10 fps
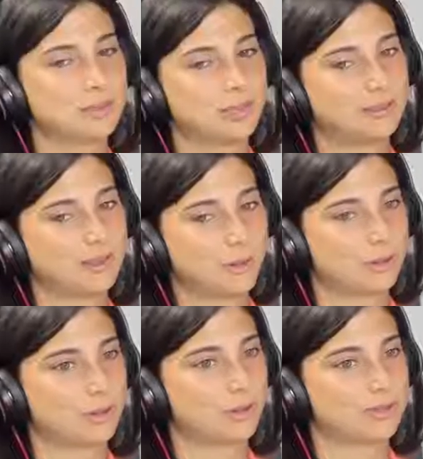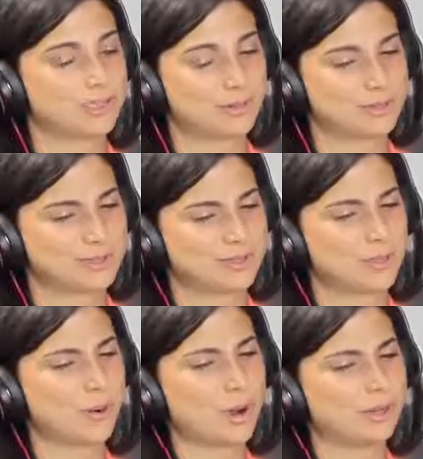but they were cooked and it was like
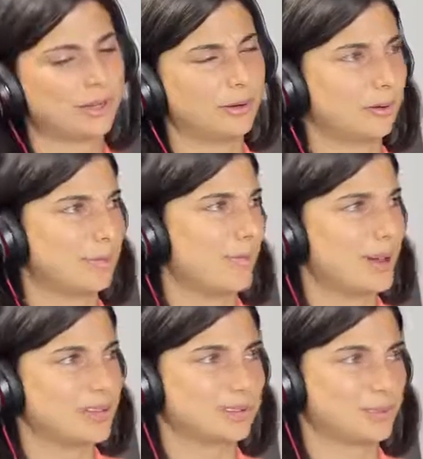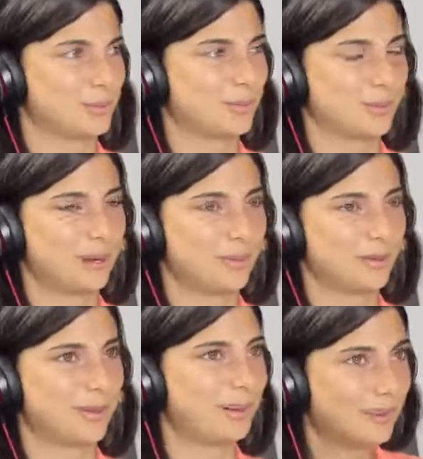broccoli or rice or whatever.
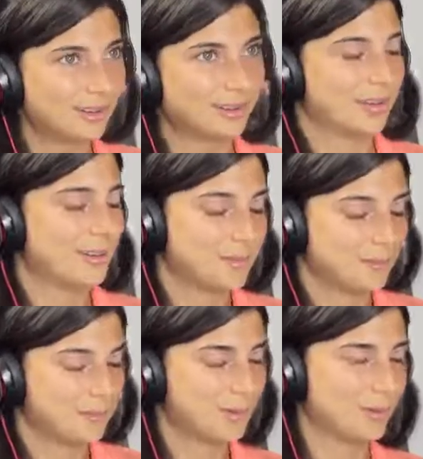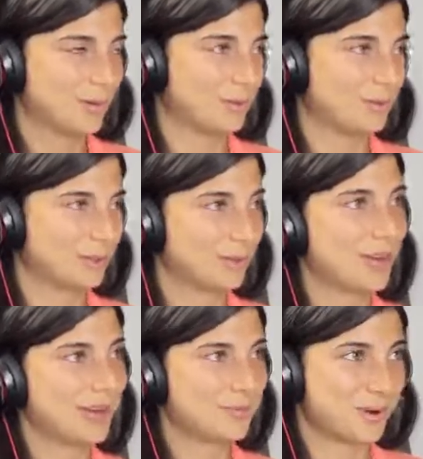But you're
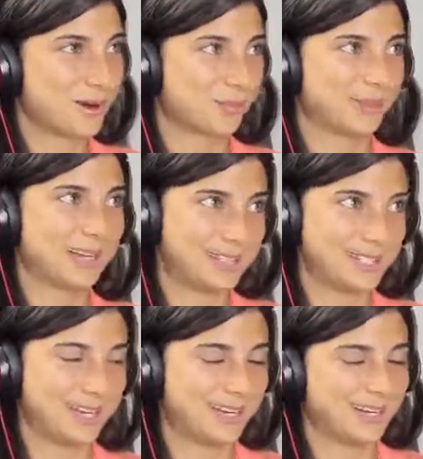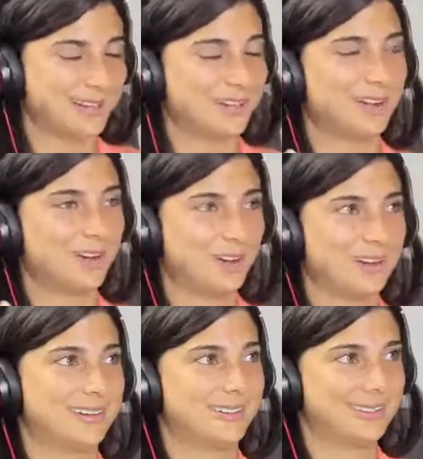not properly educated
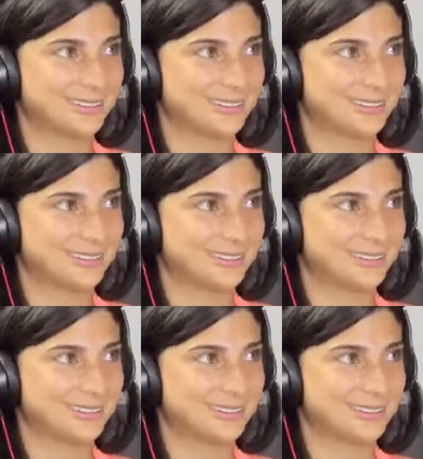on